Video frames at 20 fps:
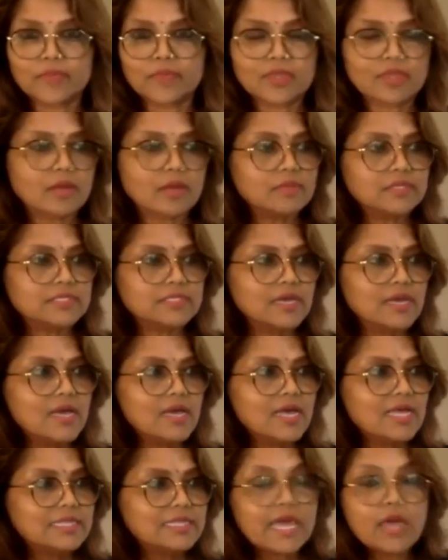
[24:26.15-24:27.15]
That means
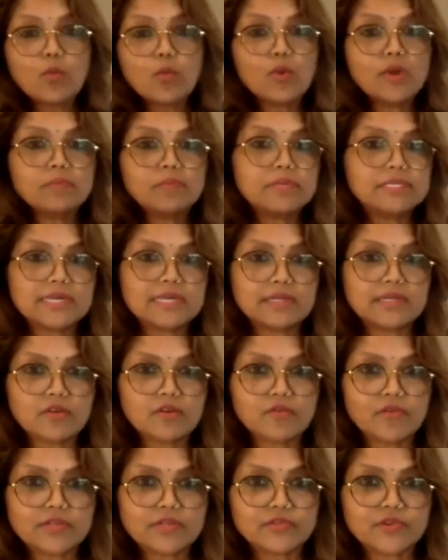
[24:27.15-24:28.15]
they wouldn't be center
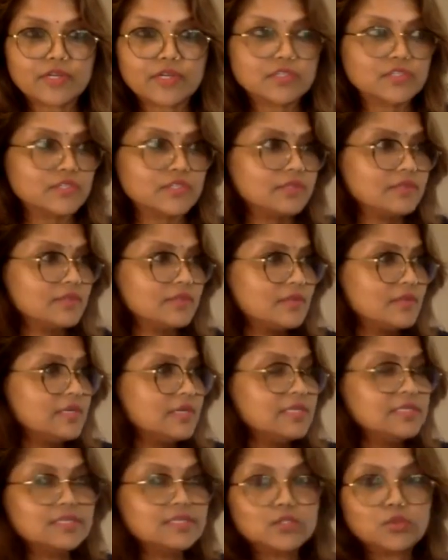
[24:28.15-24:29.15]
of attraction,
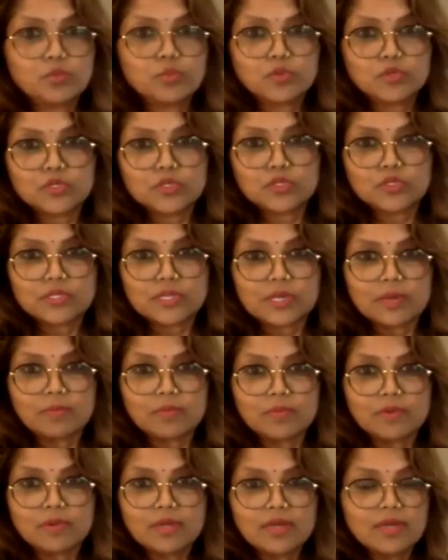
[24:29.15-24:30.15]
easy to push it to them.
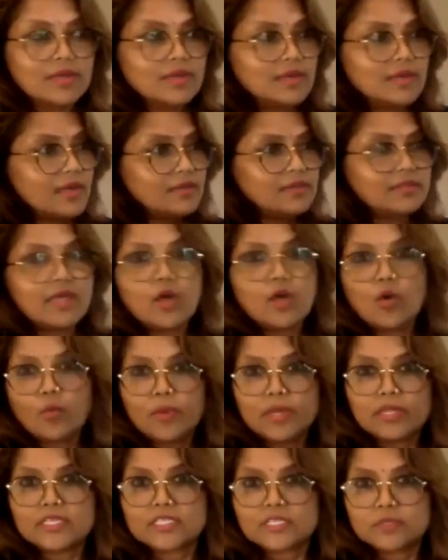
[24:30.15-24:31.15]
And they will
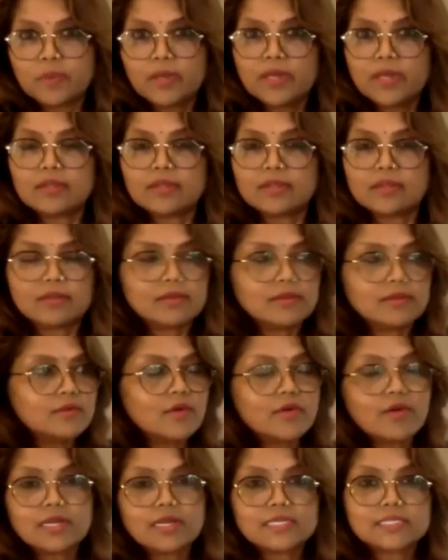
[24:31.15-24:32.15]
be in the spin,
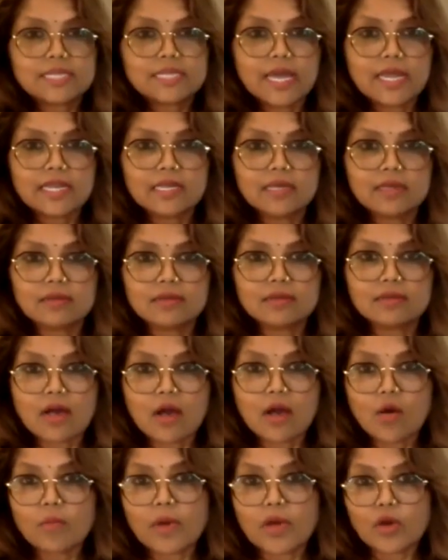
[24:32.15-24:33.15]
not understanding,
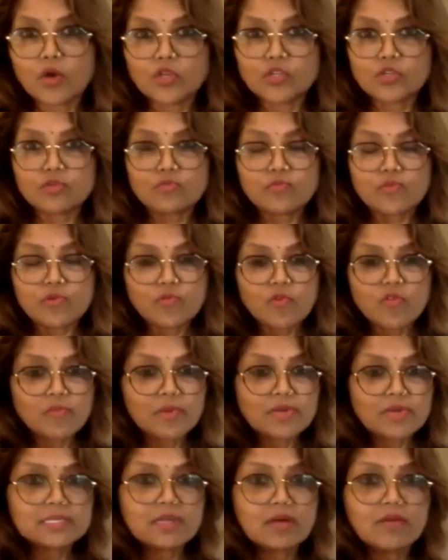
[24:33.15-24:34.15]
how am I going to remove
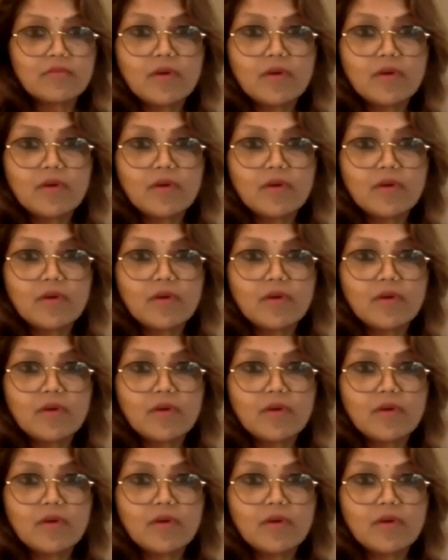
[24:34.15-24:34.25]
myself?